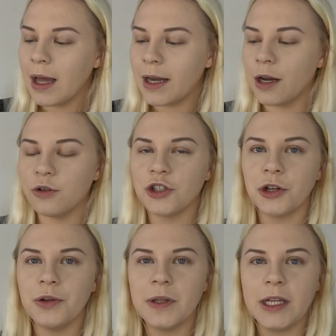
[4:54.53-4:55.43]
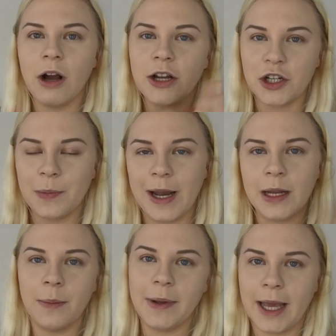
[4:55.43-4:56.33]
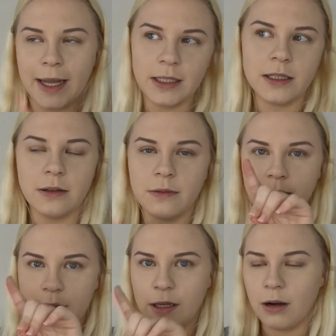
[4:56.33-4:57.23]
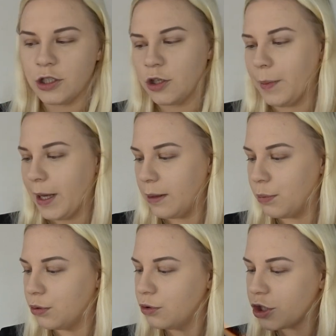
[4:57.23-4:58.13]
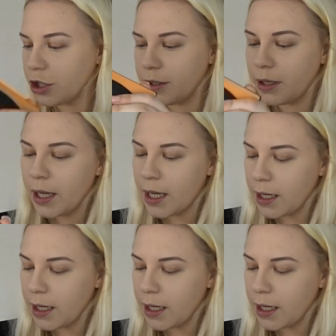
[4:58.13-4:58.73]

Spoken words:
and I'll show you the eyeshadow palette when we get into the eyeshadow palette portion.